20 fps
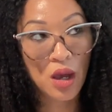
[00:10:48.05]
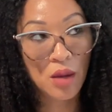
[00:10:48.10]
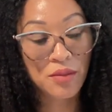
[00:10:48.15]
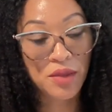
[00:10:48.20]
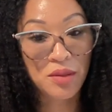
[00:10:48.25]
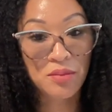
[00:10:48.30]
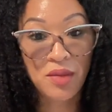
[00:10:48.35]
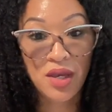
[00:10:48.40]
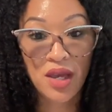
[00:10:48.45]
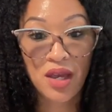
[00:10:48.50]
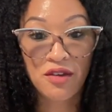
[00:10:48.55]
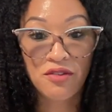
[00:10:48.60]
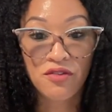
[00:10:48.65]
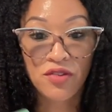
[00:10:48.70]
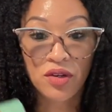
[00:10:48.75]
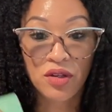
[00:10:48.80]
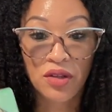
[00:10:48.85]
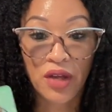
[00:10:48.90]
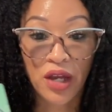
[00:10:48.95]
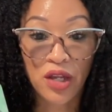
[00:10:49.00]
They may have
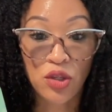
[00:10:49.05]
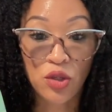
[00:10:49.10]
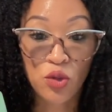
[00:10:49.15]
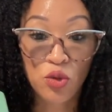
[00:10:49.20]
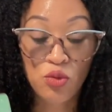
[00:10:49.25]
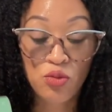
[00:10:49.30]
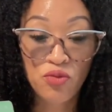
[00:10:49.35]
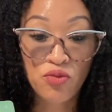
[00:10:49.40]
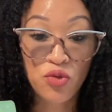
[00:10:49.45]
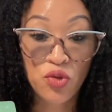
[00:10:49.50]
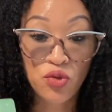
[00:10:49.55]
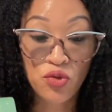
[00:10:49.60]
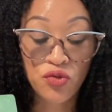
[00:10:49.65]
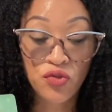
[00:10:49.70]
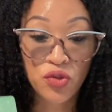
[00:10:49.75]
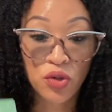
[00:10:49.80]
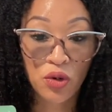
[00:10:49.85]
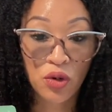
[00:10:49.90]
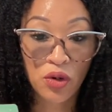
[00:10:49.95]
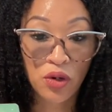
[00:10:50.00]
felt like you
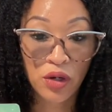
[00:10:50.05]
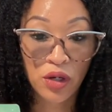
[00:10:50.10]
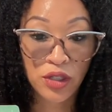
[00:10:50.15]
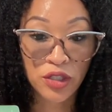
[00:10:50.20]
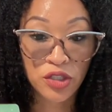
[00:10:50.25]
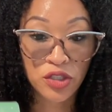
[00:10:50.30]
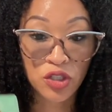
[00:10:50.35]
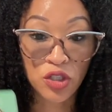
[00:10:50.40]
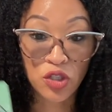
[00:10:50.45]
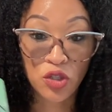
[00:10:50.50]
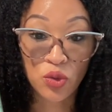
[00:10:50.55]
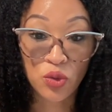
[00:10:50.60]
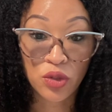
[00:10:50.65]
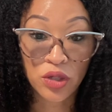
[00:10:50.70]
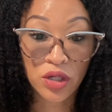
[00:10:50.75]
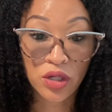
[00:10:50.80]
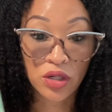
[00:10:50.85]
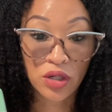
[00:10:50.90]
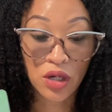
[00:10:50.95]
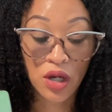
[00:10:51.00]
moved on to your
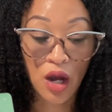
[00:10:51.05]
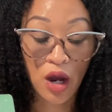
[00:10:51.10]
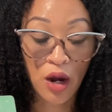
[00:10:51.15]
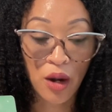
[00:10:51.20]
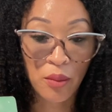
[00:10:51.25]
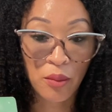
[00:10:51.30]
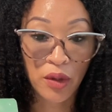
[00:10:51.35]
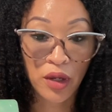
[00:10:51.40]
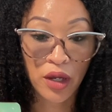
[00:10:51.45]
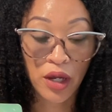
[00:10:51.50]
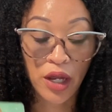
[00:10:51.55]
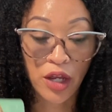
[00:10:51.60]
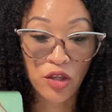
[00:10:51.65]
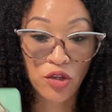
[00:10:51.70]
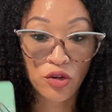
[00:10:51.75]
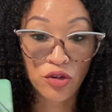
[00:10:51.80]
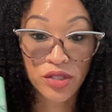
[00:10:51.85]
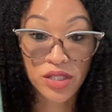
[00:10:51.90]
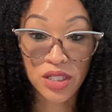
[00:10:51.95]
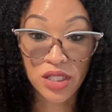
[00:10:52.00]
good karma and
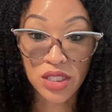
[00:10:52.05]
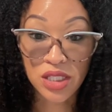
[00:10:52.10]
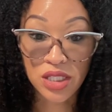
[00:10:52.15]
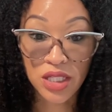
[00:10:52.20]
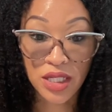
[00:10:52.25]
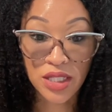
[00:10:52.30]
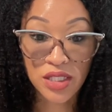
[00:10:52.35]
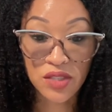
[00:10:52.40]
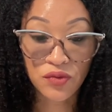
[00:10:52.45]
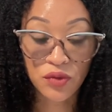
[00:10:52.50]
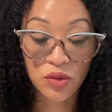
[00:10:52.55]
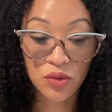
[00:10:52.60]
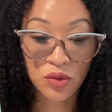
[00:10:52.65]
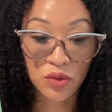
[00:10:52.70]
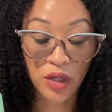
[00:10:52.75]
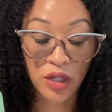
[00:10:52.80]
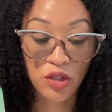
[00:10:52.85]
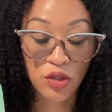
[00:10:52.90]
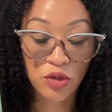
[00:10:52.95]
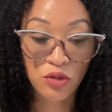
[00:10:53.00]
you're successful,
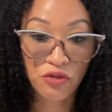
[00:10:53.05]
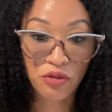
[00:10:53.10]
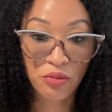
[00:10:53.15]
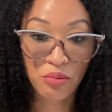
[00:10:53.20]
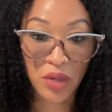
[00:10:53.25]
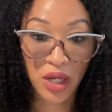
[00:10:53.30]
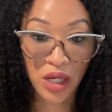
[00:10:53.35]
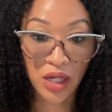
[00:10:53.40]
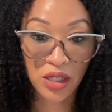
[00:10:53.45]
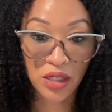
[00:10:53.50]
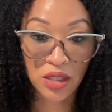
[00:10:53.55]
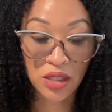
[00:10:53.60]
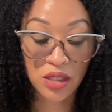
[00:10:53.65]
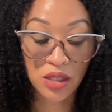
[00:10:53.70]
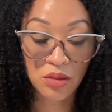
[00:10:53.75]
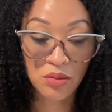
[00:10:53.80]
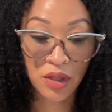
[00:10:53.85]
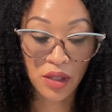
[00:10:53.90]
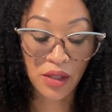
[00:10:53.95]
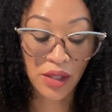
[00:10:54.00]
and you've abandoned
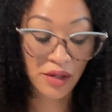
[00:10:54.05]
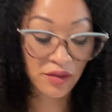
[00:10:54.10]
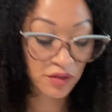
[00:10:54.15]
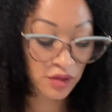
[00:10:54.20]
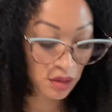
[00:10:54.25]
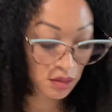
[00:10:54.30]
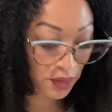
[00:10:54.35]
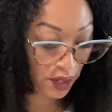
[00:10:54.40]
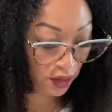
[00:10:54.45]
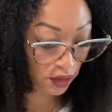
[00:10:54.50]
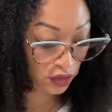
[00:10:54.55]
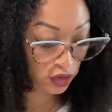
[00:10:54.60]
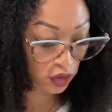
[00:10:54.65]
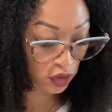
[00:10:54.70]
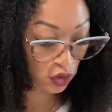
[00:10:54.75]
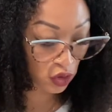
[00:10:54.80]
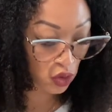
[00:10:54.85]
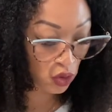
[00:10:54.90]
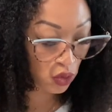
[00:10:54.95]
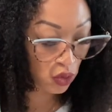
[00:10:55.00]
them and left them out in the
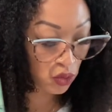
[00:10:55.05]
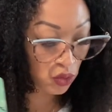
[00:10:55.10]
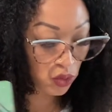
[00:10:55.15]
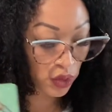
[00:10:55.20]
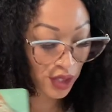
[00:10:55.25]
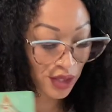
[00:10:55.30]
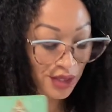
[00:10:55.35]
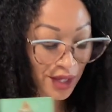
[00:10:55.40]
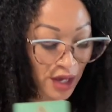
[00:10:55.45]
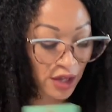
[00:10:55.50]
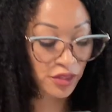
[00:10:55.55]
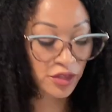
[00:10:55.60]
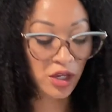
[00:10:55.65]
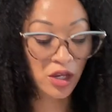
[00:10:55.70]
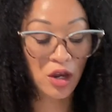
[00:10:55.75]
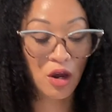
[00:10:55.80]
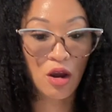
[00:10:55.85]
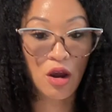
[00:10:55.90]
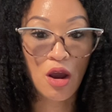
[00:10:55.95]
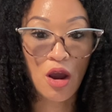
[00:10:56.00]
cold, and now they
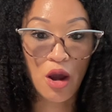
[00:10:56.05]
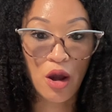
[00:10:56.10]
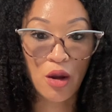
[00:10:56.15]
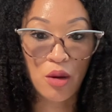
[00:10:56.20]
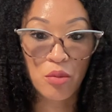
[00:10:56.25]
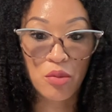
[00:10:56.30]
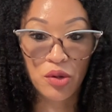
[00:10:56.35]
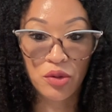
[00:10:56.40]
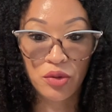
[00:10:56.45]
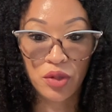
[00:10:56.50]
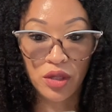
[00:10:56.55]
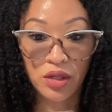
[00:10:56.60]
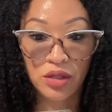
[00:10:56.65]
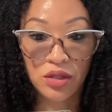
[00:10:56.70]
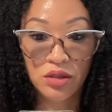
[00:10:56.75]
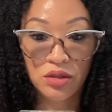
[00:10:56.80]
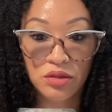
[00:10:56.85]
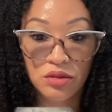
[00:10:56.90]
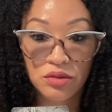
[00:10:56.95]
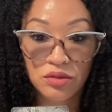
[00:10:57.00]
are
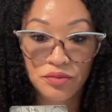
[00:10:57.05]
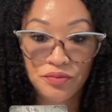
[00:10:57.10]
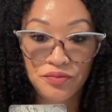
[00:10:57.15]
heartbroken.